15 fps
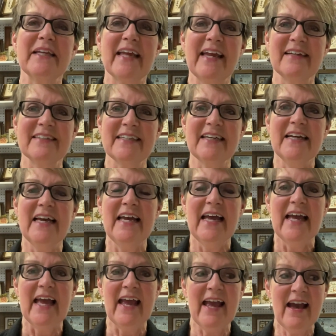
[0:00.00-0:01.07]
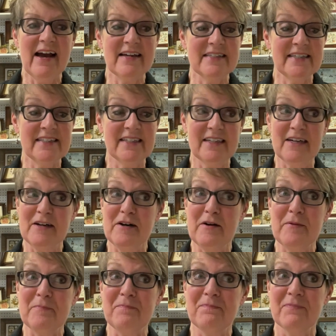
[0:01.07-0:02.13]
candy. And
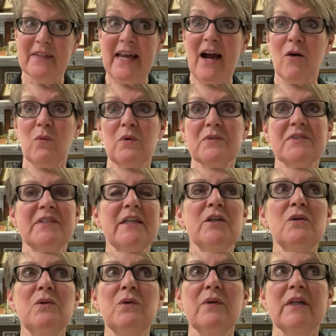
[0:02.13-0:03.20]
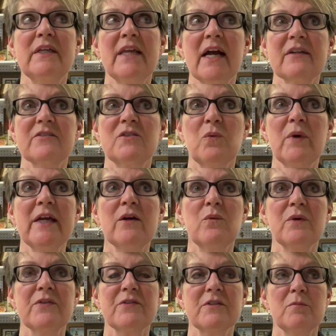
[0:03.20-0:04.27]
yeah, we'll see you next week
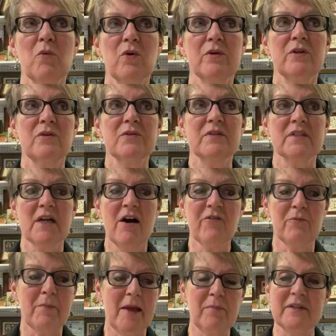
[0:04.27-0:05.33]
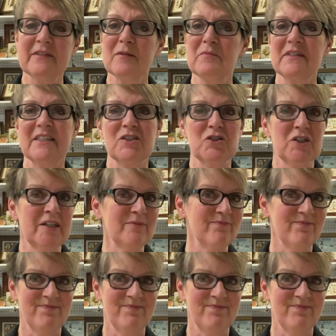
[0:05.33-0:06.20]
with some more new stuff, maybe some stitching.